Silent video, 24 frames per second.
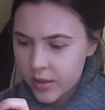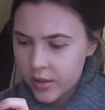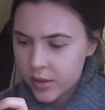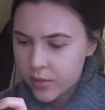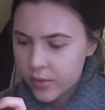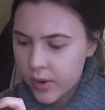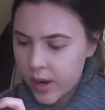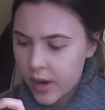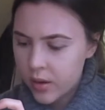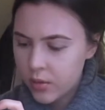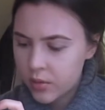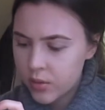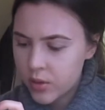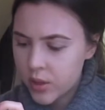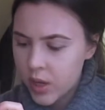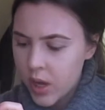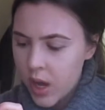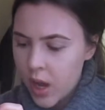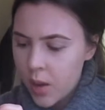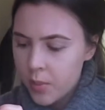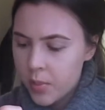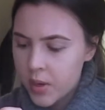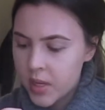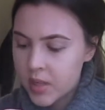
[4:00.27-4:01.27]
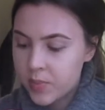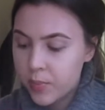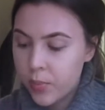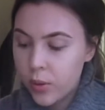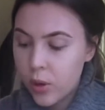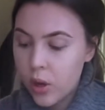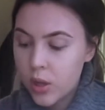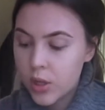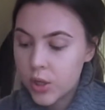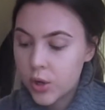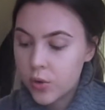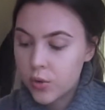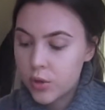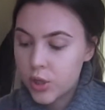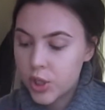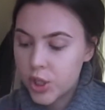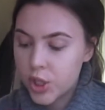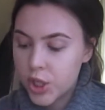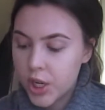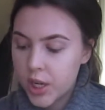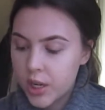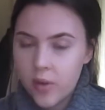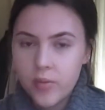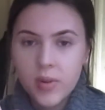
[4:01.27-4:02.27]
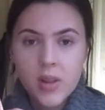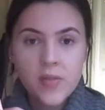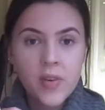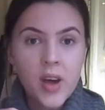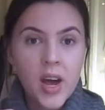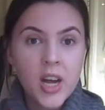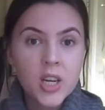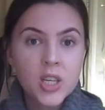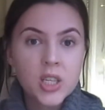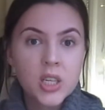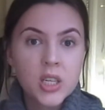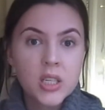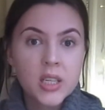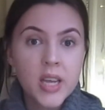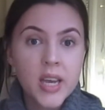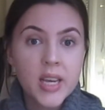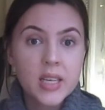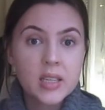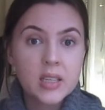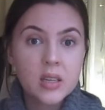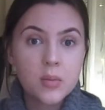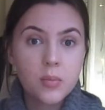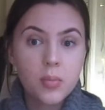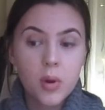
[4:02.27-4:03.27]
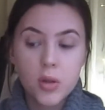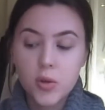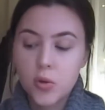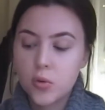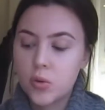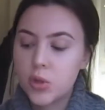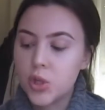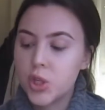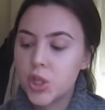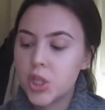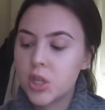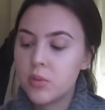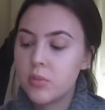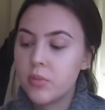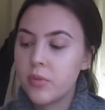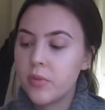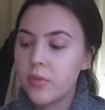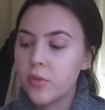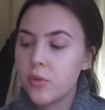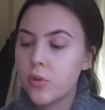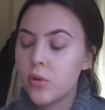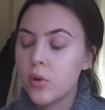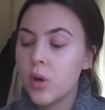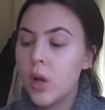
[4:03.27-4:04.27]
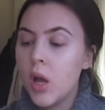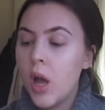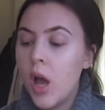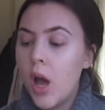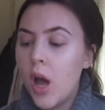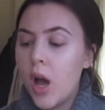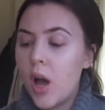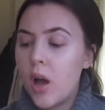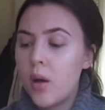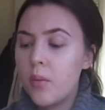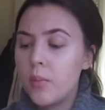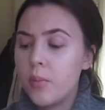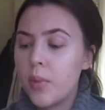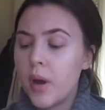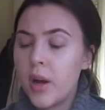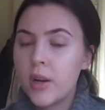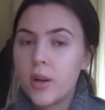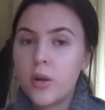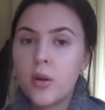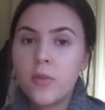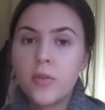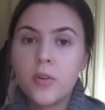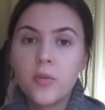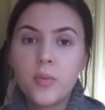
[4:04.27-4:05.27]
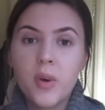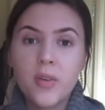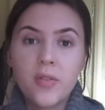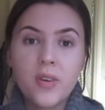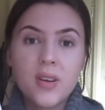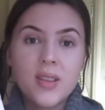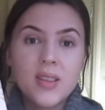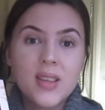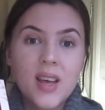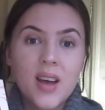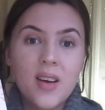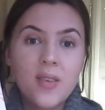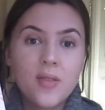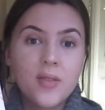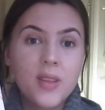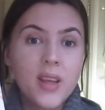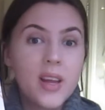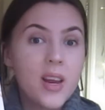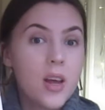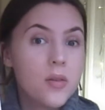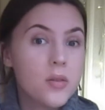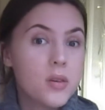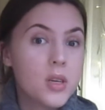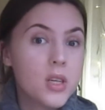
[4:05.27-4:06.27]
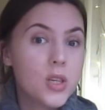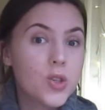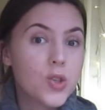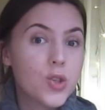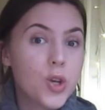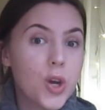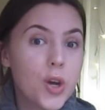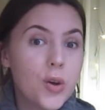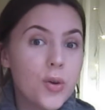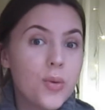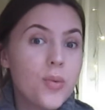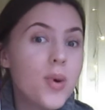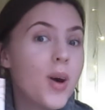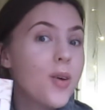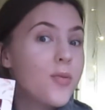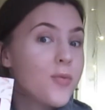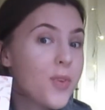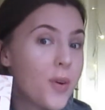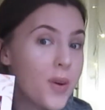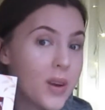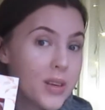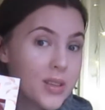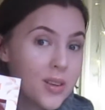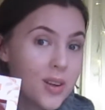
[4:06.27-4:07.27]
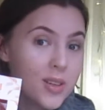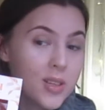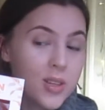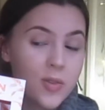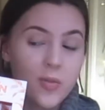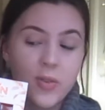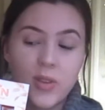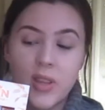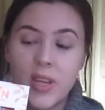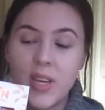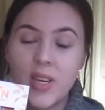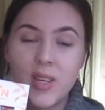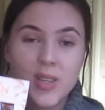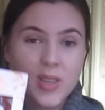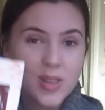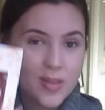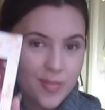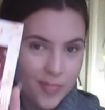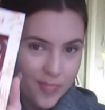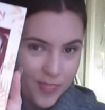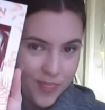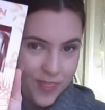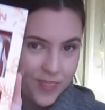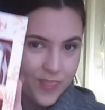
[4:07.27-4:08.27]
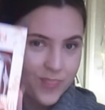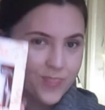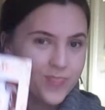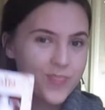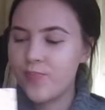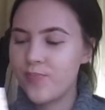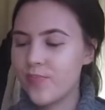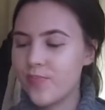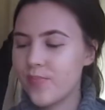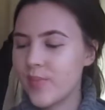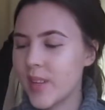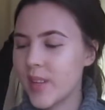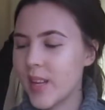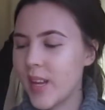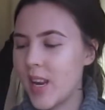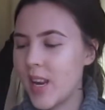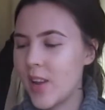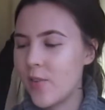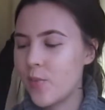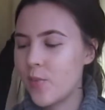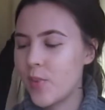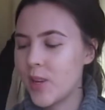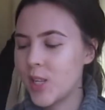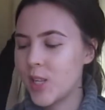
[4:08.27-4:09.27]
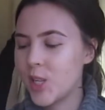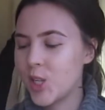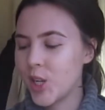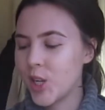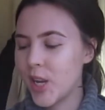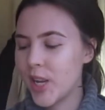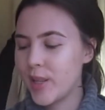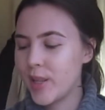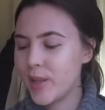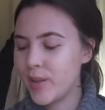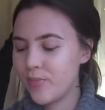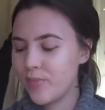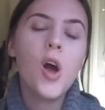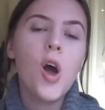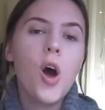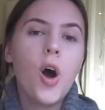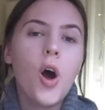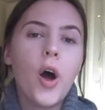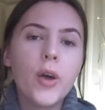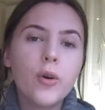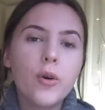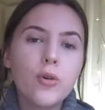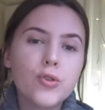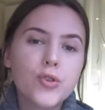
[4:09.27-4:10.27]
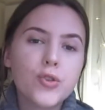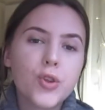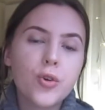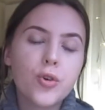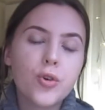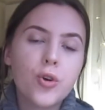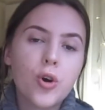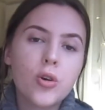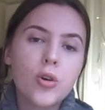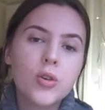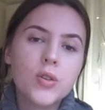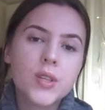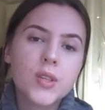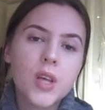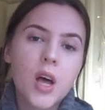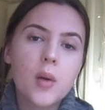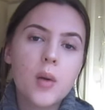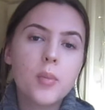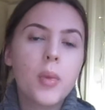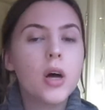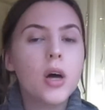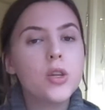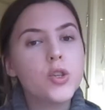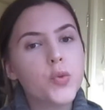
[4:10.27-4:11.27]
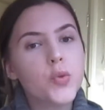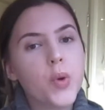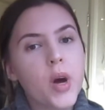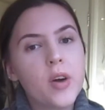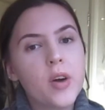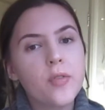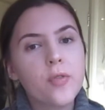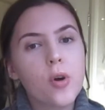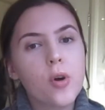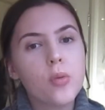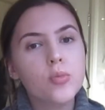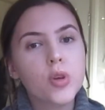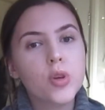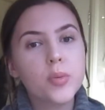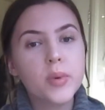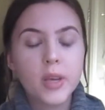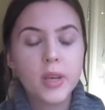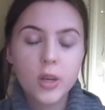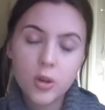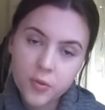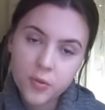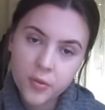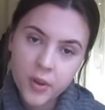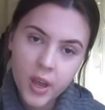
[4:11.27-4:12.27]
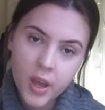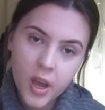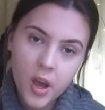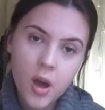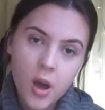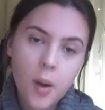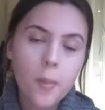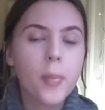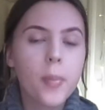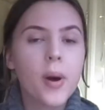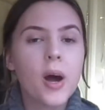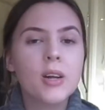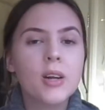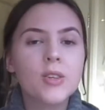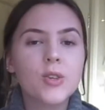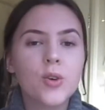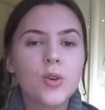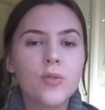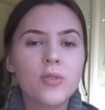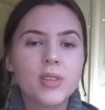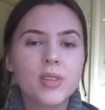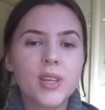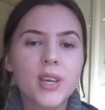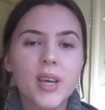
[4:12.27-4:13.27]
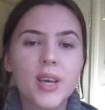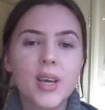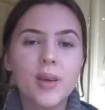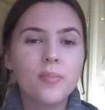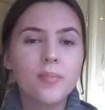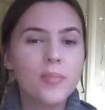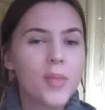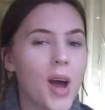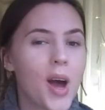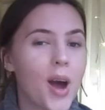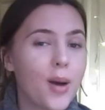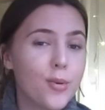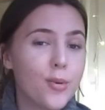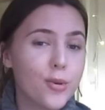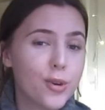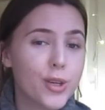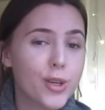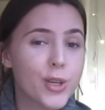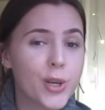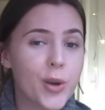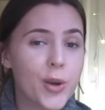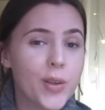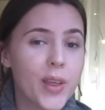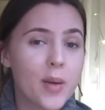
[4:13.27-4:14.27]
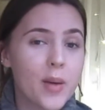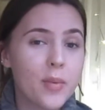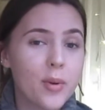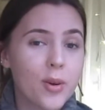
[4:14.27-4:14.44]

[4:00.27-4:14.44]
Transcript: this around, but it's blood orange gin. I've never actually tasted blood orange gin before, um, but I know a few of my friends have and they love it, so I'm very excited for this. Love a bit of gin. I also got some underwear from Tommy Hilfiger, but obviously I'm not going to show that